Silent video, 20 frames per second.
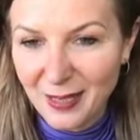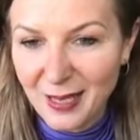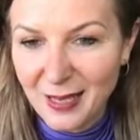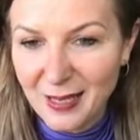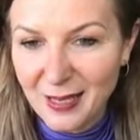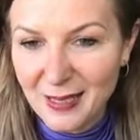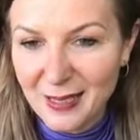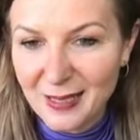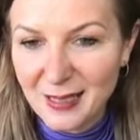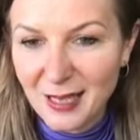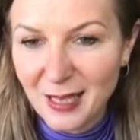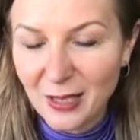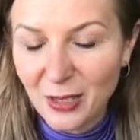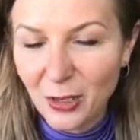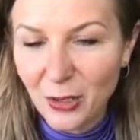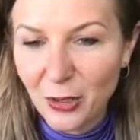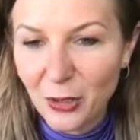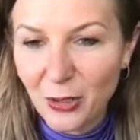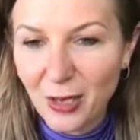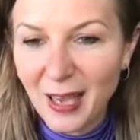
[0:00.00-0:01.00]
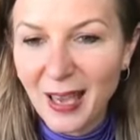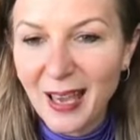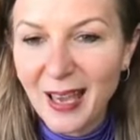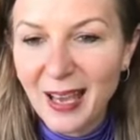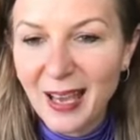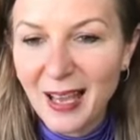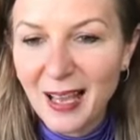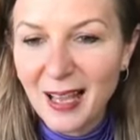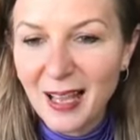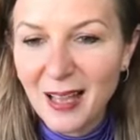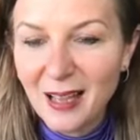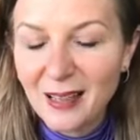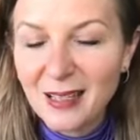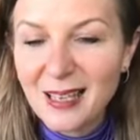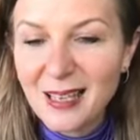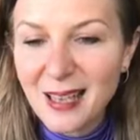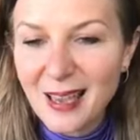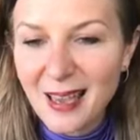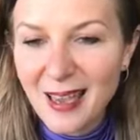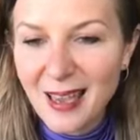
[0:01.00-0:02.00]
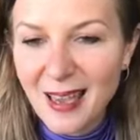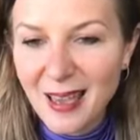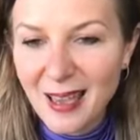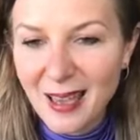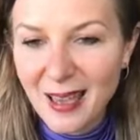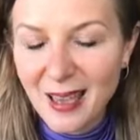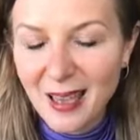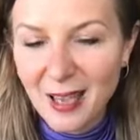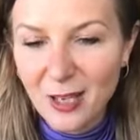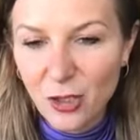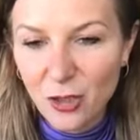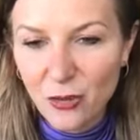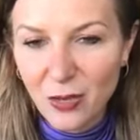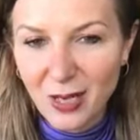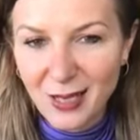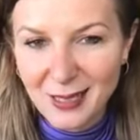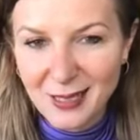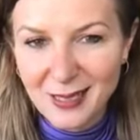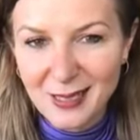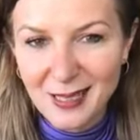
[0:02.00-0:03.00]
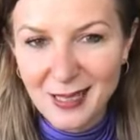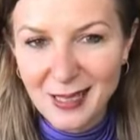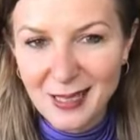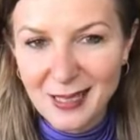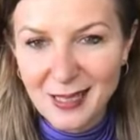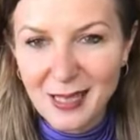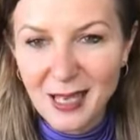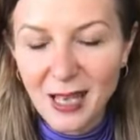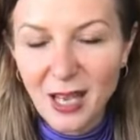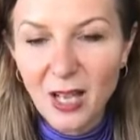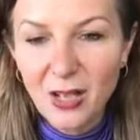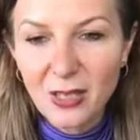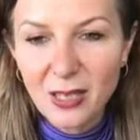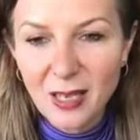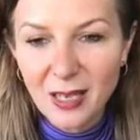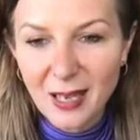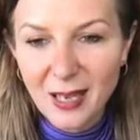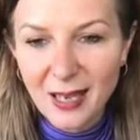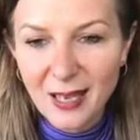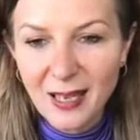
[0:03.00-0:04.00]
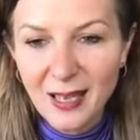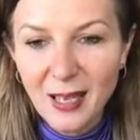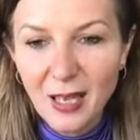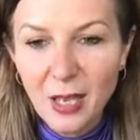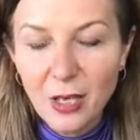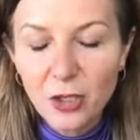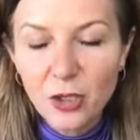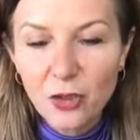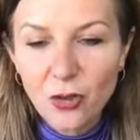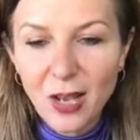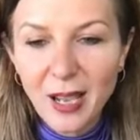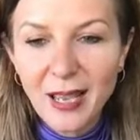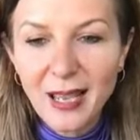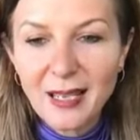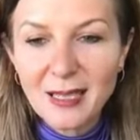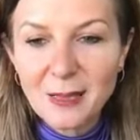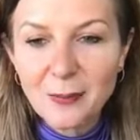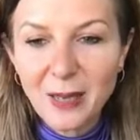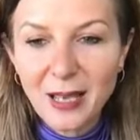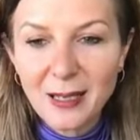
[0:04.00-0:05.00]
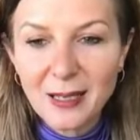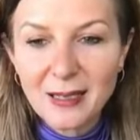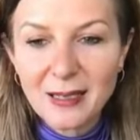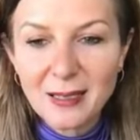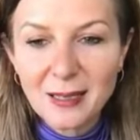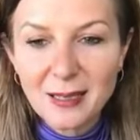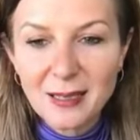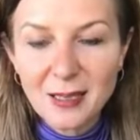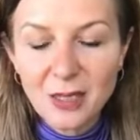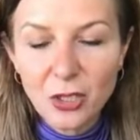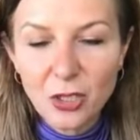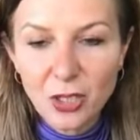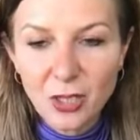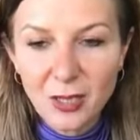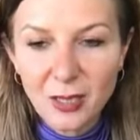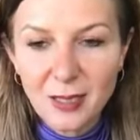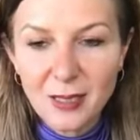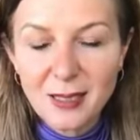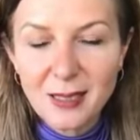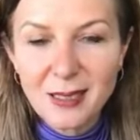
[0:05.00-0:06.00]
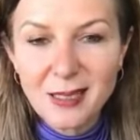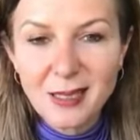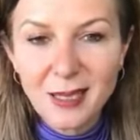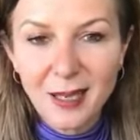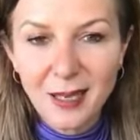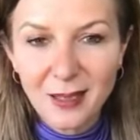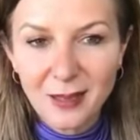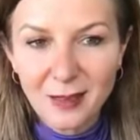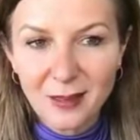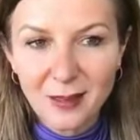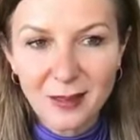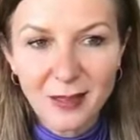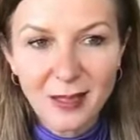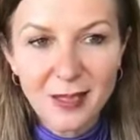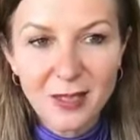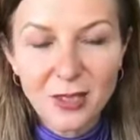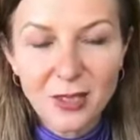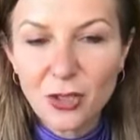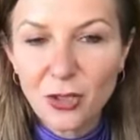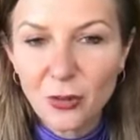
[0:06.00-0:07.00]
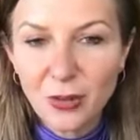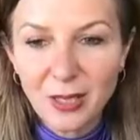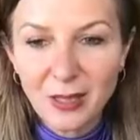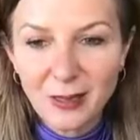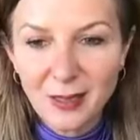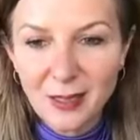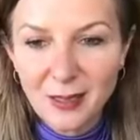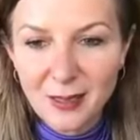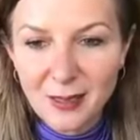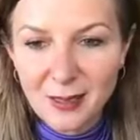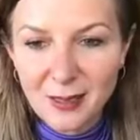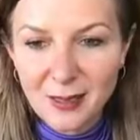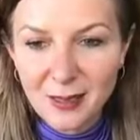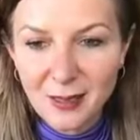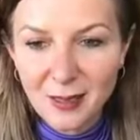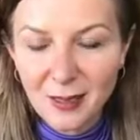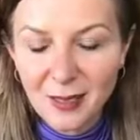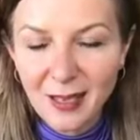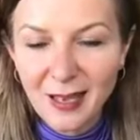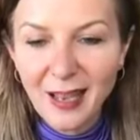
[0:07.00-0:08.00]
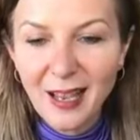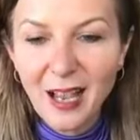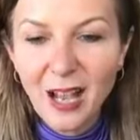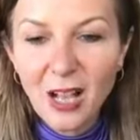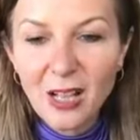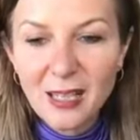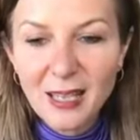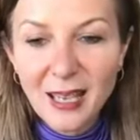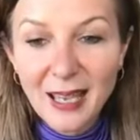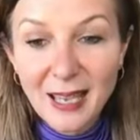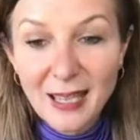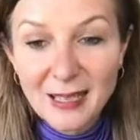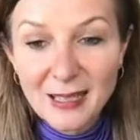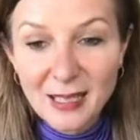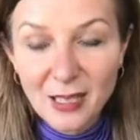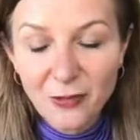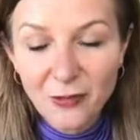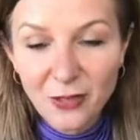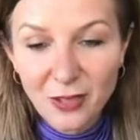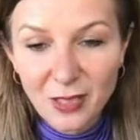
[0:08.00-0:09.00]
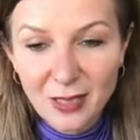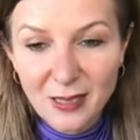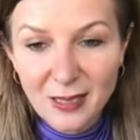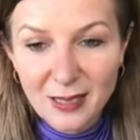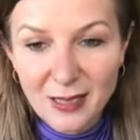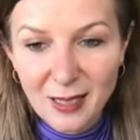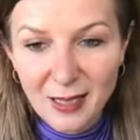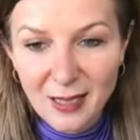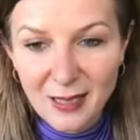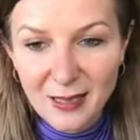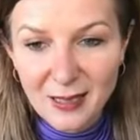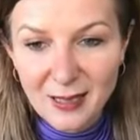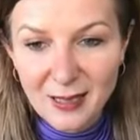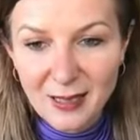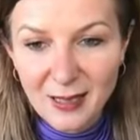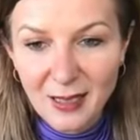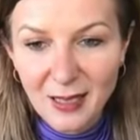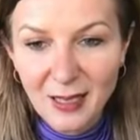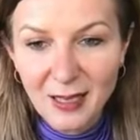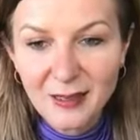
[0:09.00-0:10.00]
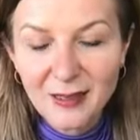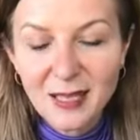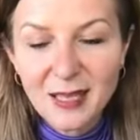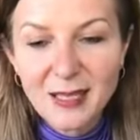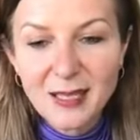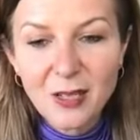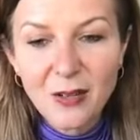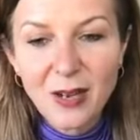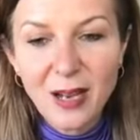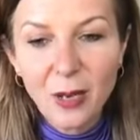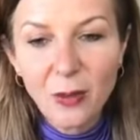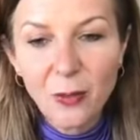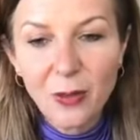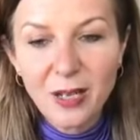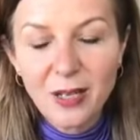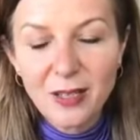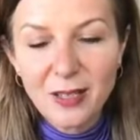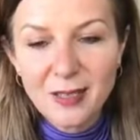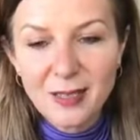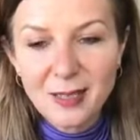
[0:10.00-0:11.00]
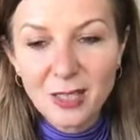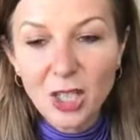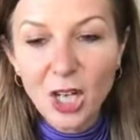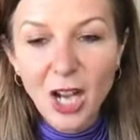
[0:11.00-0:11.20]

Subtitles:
It is done. Who? Hell yeah, Dre says. Hell yeah. Dre has made a decision. It is done. He's doing this. Hell yeah, Tiffany says. These are our winners.